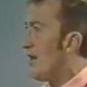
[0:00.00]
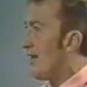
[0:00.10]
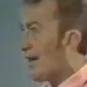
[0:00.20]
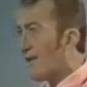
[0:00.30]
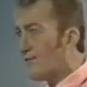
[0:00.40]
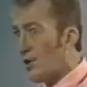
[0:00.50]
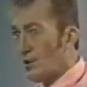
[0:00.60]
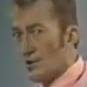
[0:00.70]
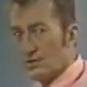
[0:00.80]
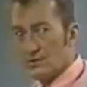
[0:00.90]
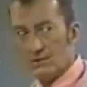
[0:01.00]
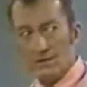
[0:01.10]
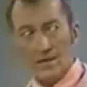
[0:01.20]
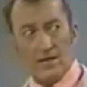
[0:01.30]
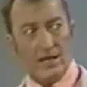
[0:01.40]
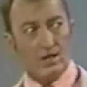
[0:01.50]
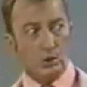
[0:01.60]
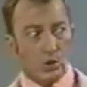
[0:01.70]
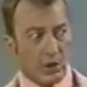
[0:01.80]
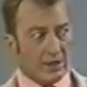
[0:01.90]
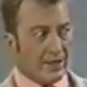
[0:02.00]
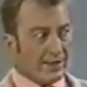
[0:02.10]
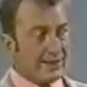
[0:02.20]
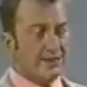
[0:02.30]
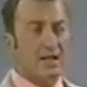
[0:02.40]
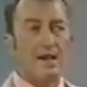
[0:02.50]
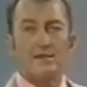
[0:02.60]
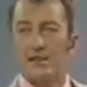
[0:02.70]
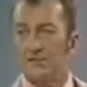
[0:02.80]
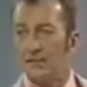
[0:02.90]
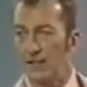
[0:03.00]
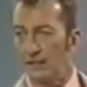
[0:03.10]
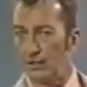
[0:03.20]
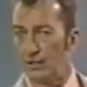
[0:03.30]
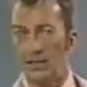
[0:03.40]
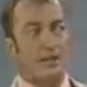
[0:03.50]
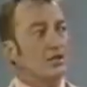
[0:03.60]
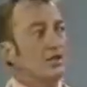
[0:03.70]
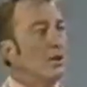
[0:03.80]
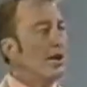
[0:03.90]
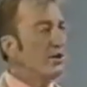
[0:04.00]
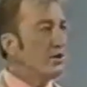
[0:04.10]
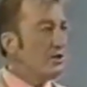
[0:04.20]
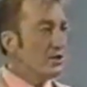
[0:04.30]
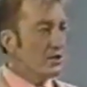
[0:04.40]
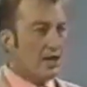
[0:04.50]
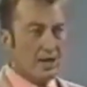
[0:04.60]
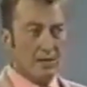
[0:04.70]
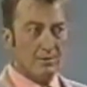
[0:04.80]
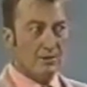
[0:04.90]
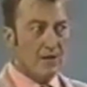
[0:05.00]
He can't focus. He's worried that he doesn't have enough to give her. He doesn't know how to use his time.